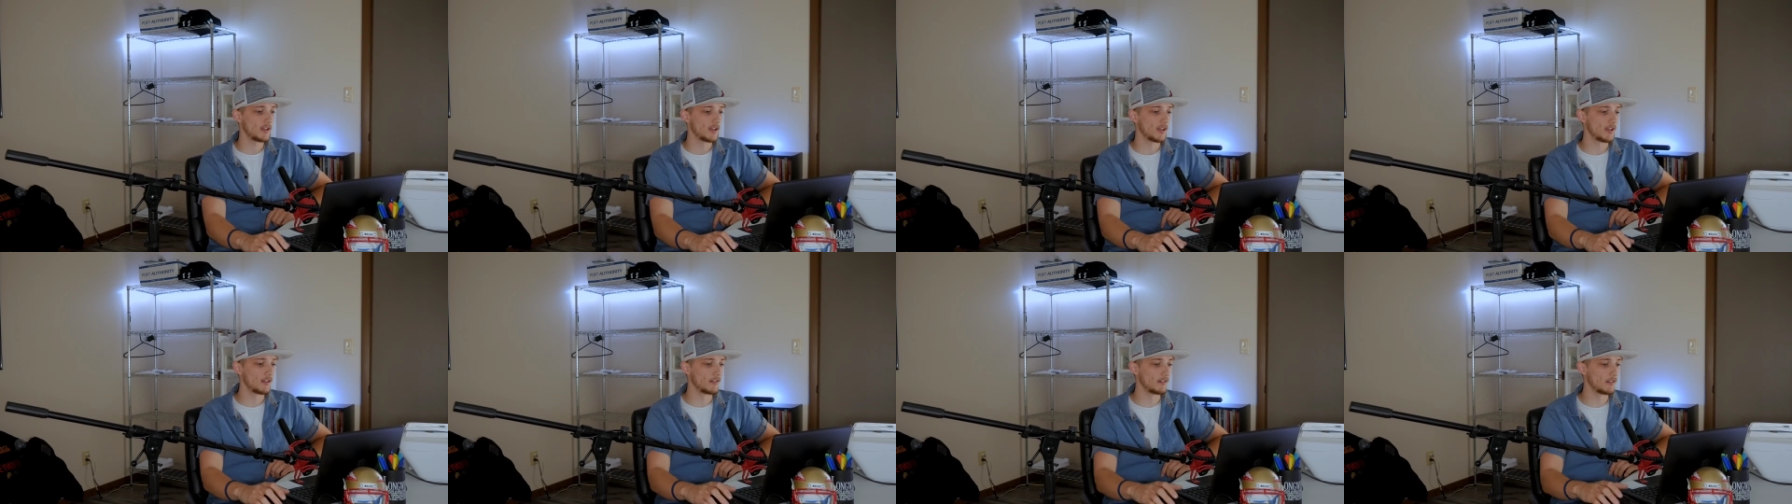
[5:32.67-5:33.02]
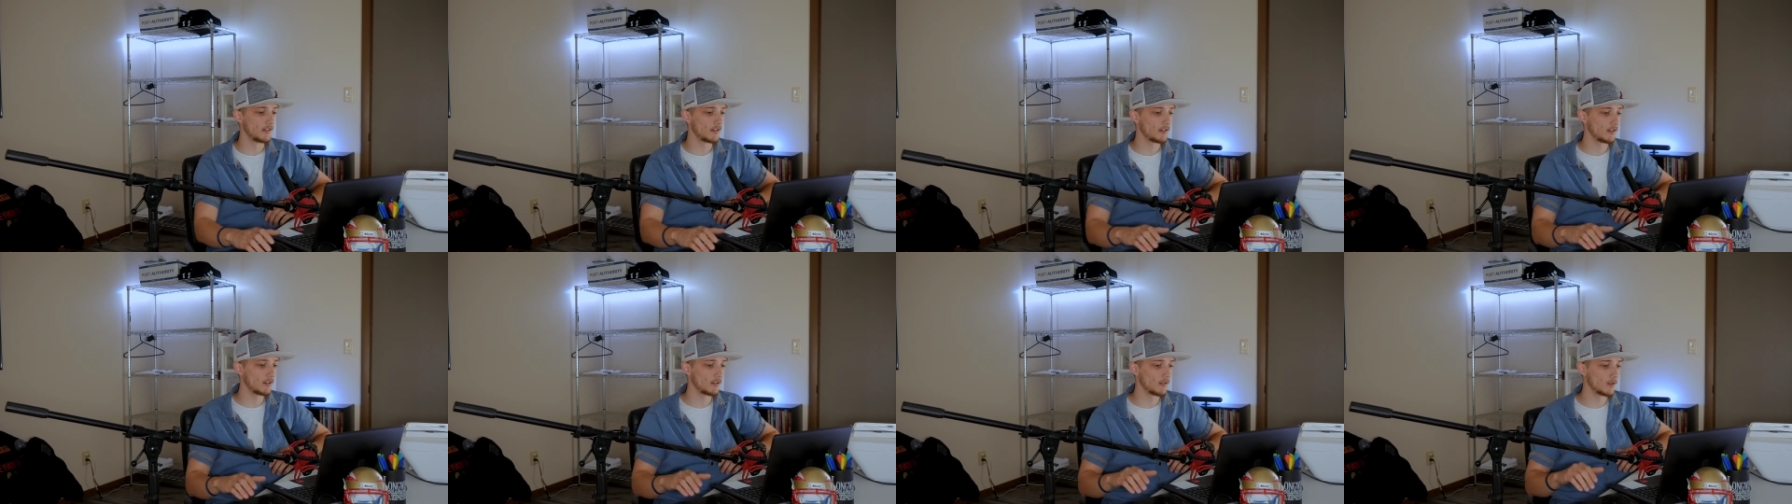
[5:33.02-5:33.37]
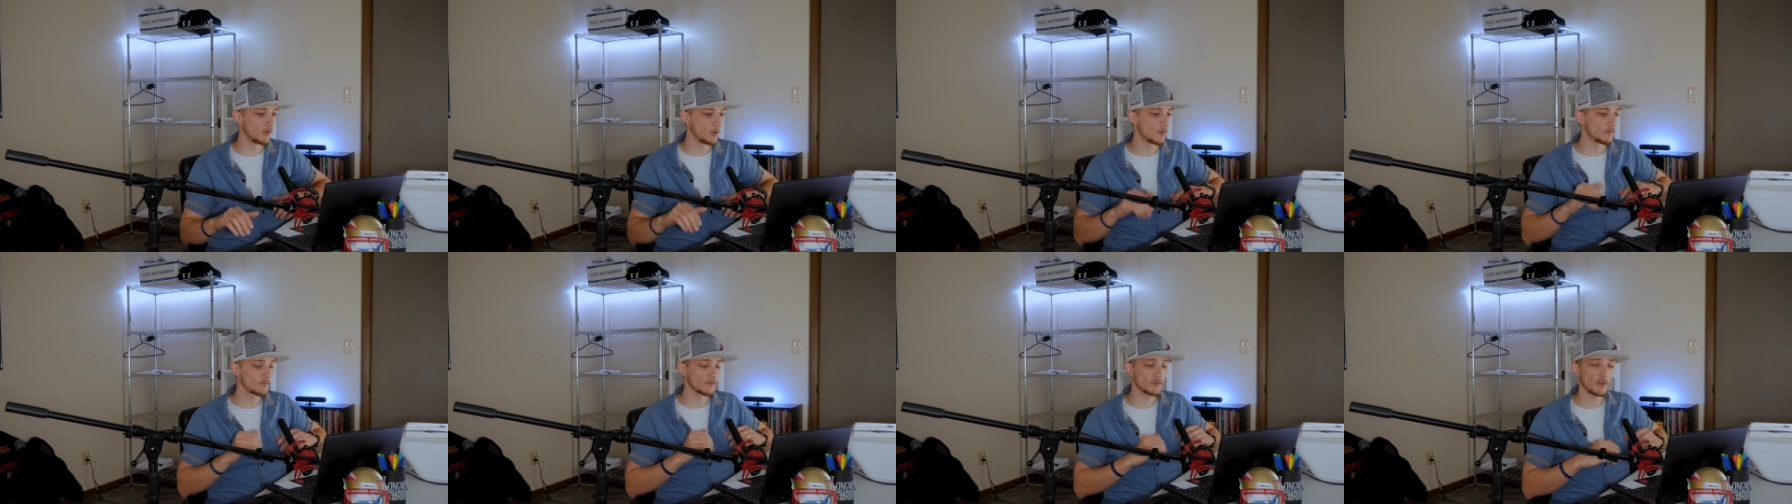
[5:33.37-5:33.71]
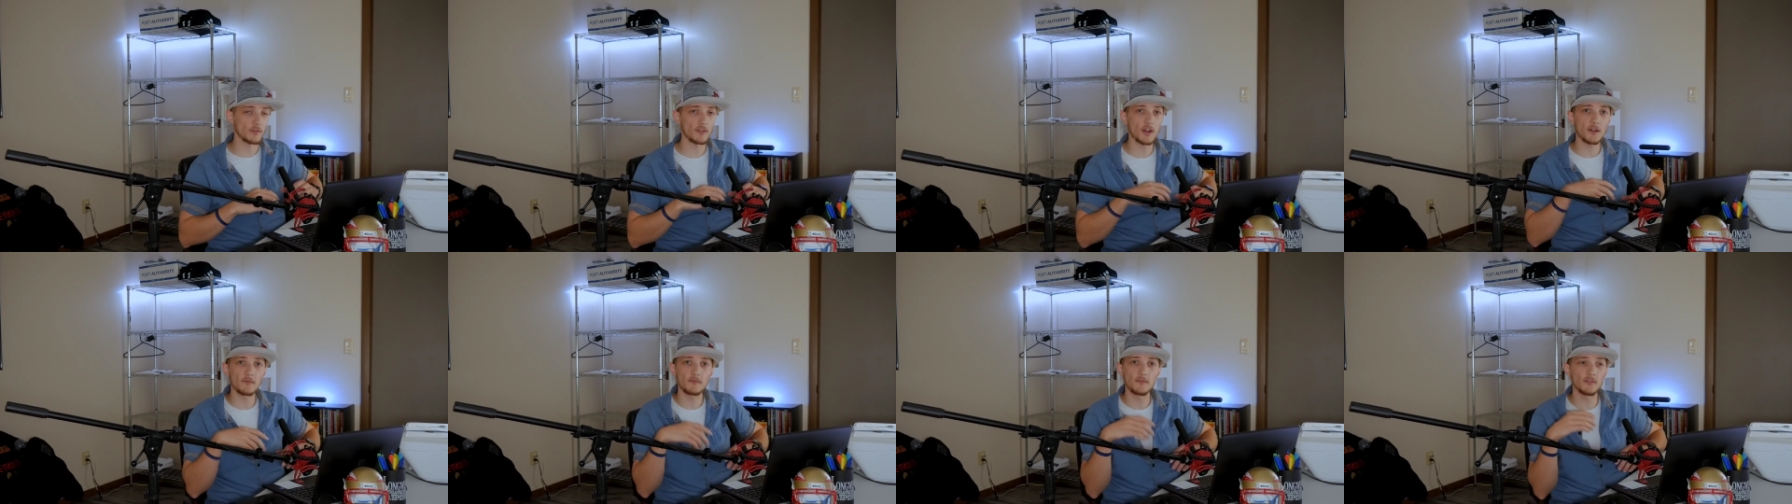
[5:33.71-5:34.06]
and
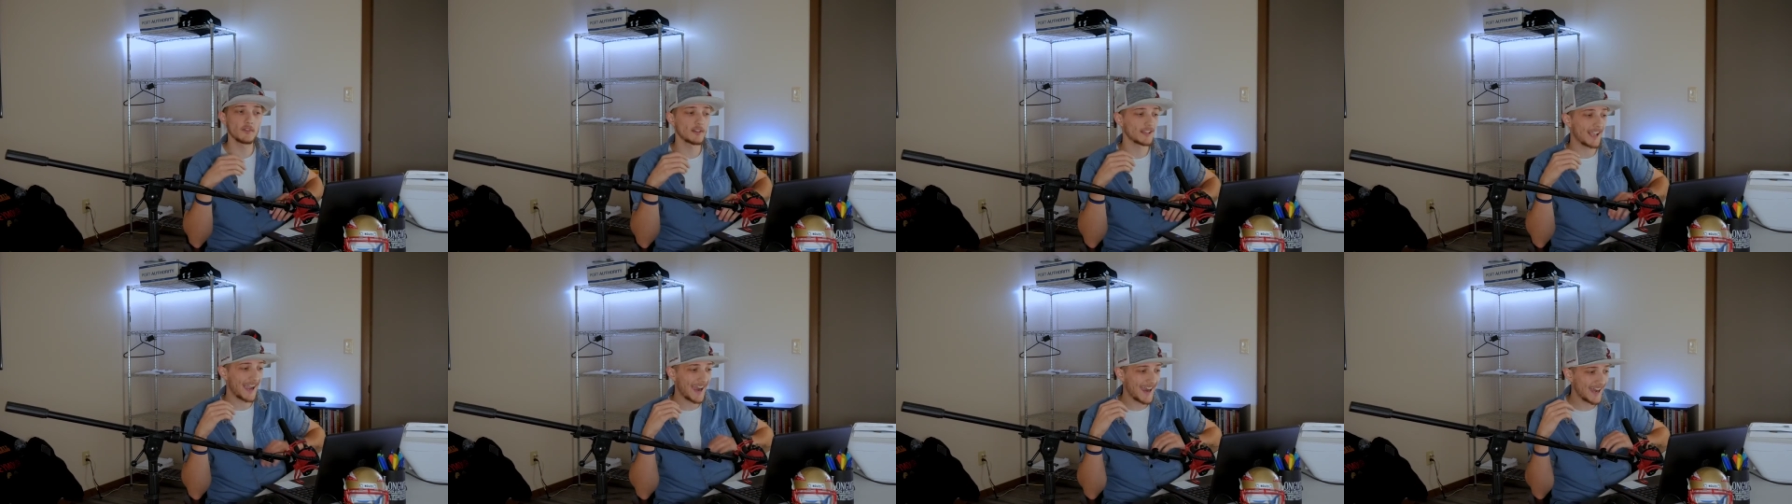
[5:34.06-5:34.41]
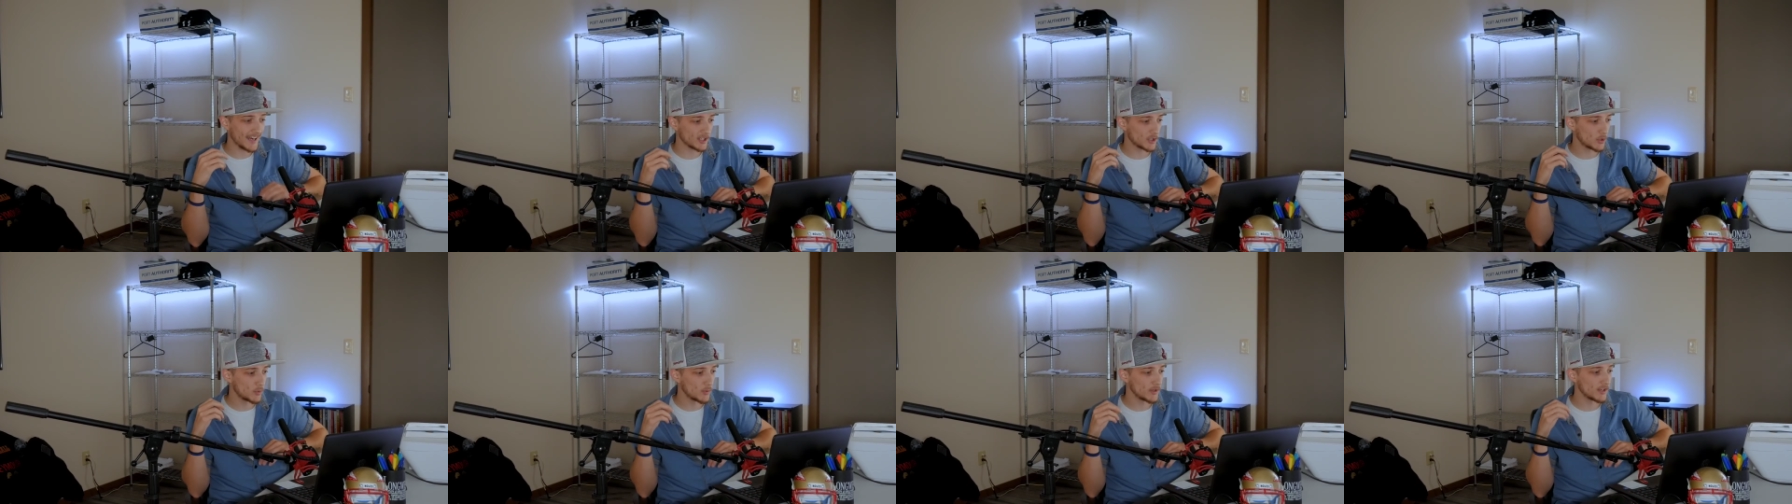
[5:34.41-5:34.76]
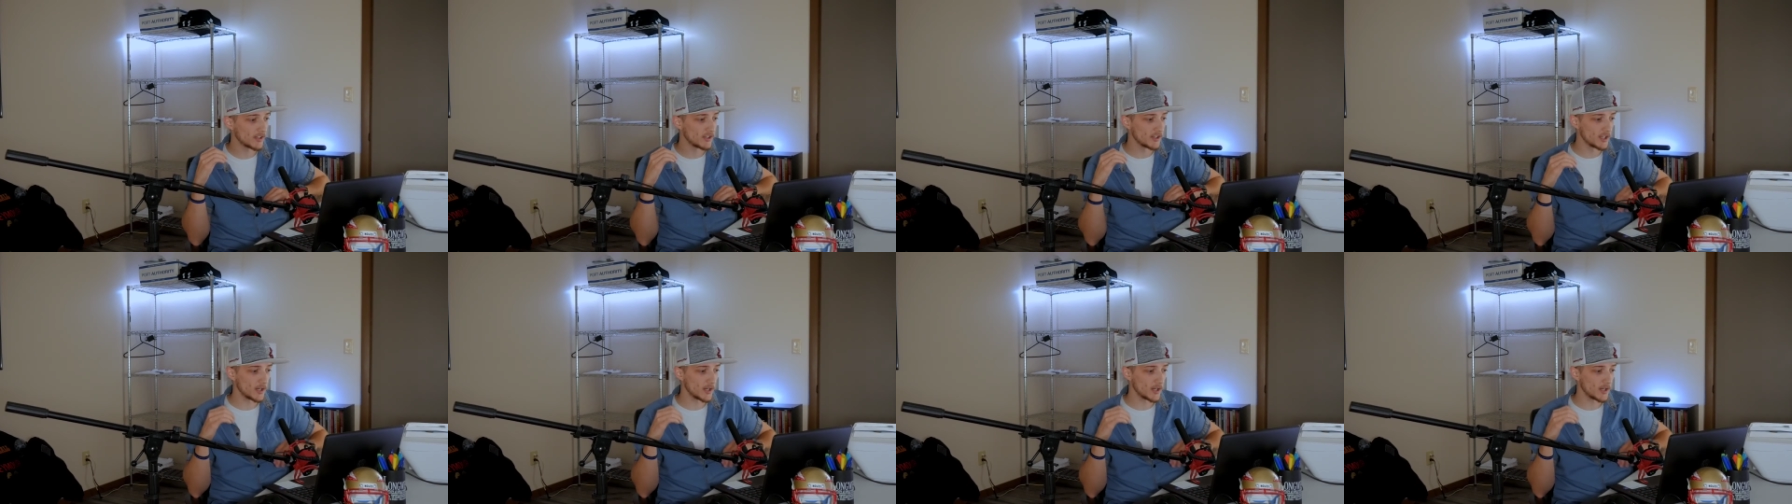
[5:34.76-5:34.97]
overall not feeling adequate